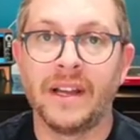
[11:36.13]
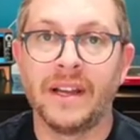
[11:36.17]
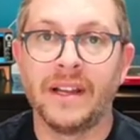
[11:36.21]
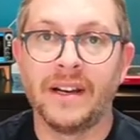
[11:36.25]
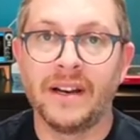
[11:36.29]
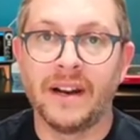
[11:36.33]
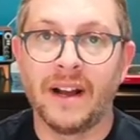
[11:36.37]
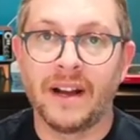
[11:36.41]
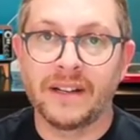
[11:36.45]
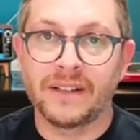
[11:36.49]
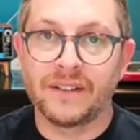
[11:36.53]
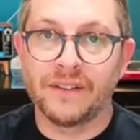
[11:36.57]
and
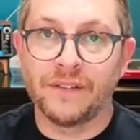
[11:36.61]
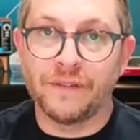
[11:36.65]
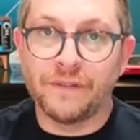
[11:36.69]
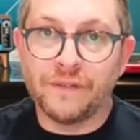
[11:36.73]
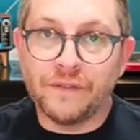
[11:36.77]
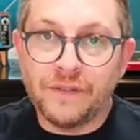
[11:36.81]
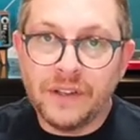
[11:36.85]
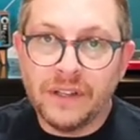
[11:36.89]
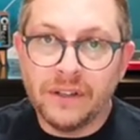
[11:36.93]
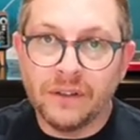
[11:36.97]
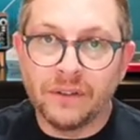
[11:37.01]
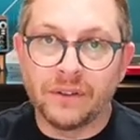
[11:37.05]
not to
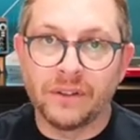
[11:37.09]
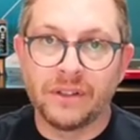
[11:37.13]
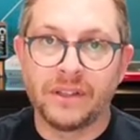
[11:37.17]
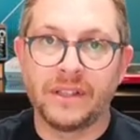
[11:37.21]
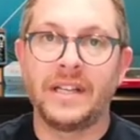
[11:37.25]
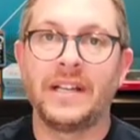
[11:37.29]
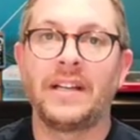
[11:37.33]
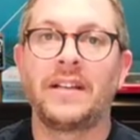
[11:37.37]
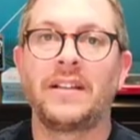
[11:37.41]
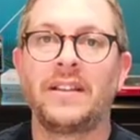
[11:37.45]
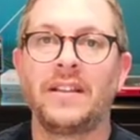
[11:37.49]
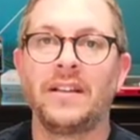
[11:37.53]
feel
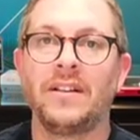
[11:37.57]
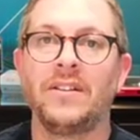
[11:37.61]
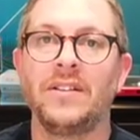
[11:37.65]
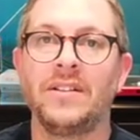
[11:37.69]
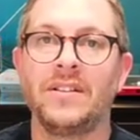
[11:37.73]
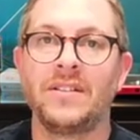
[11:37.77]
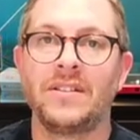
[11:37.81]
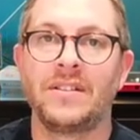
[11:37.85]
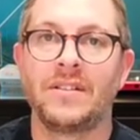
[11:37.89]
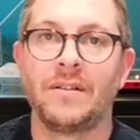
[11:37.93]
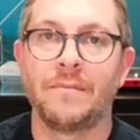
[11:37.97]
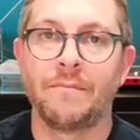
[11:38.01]
like there
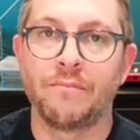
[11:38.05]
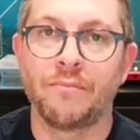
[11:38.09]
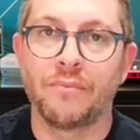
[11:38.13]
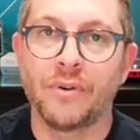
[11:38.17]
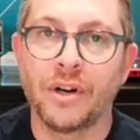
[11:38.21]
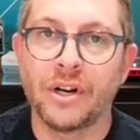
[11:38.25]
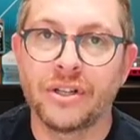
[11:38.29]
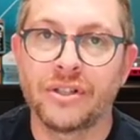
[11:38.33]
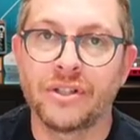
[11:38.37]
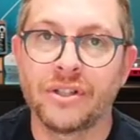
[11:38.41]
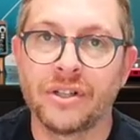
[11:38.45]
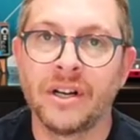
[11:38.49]
is some
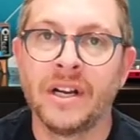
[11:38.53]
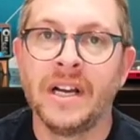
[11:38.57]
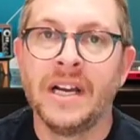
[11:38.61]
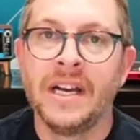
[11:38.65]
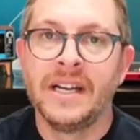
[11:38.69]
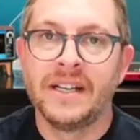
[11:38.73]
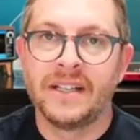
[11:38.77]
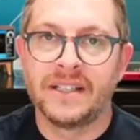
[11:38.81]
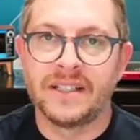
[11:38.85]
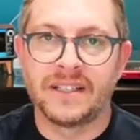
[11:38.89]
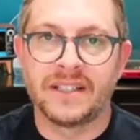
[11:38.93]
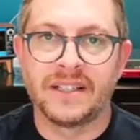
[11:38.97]
pressure
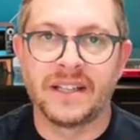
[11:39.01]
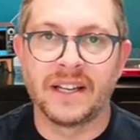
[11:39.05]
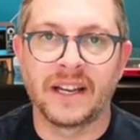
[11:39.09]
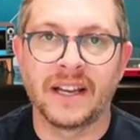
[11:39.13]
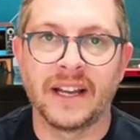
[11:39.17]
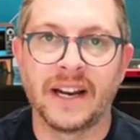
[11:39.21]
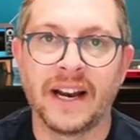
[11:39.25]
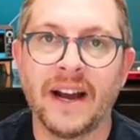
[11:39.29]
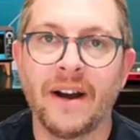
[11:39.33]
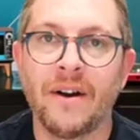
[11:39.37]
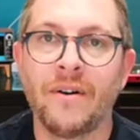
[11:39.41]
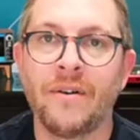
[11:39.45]
to stick
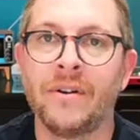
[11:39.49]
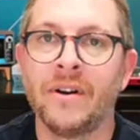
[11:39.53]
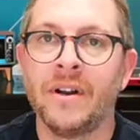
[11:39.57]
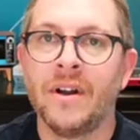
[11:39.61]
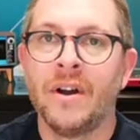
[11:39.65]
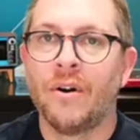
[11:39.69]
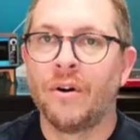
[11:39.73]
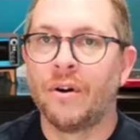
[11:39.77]
it out